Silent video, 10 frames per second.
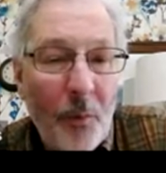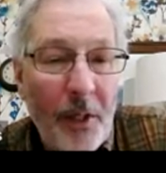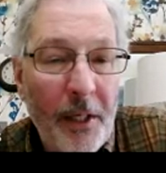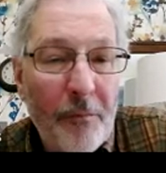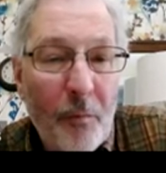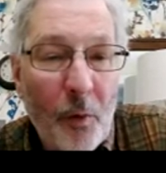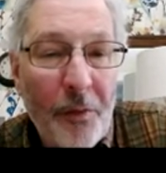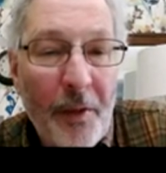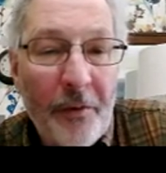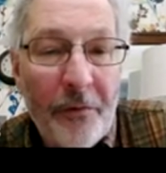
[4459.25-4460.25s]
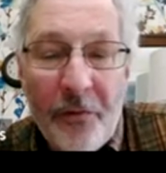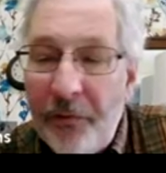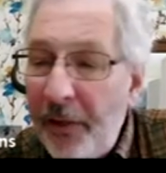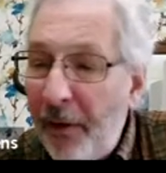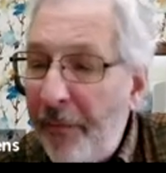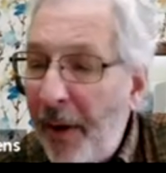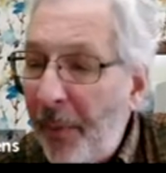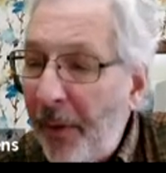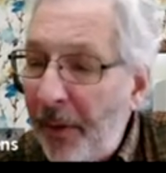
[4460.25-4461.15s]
we need 4,000 CFM,